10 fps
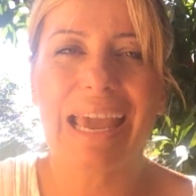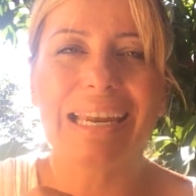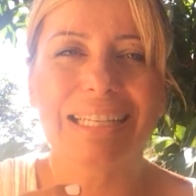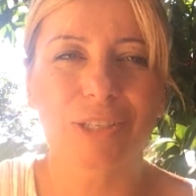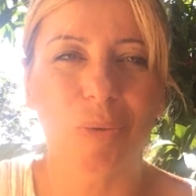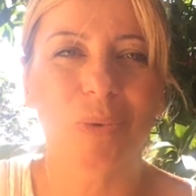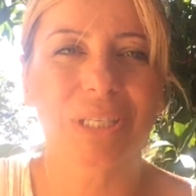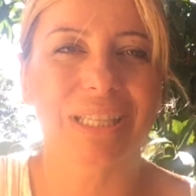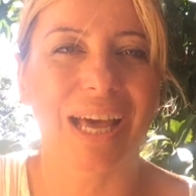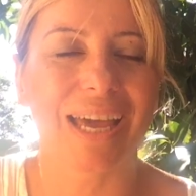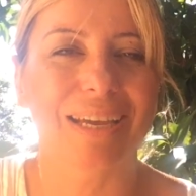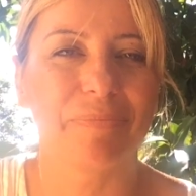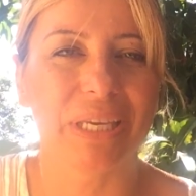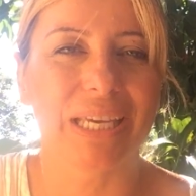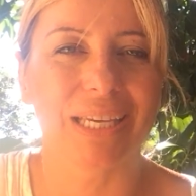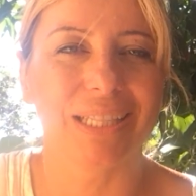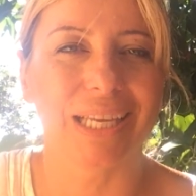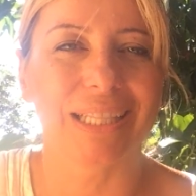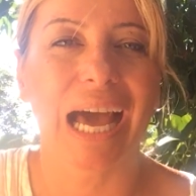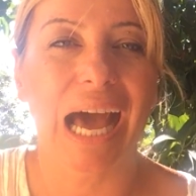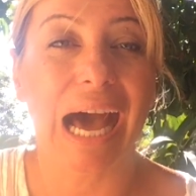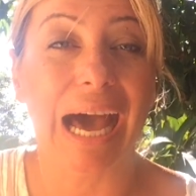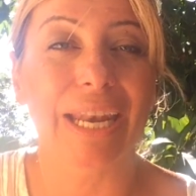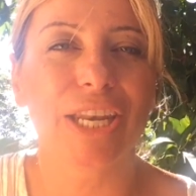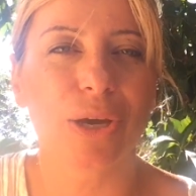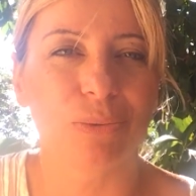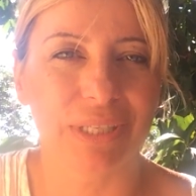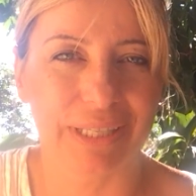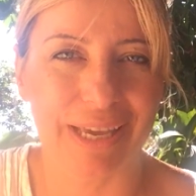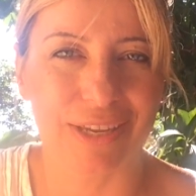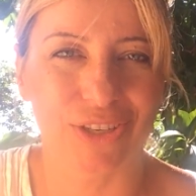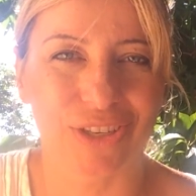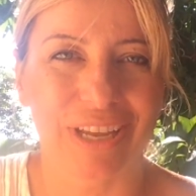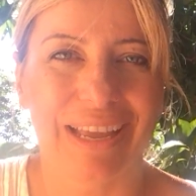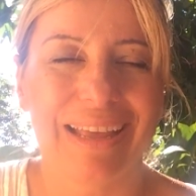And it's almost like being in that unknown stage.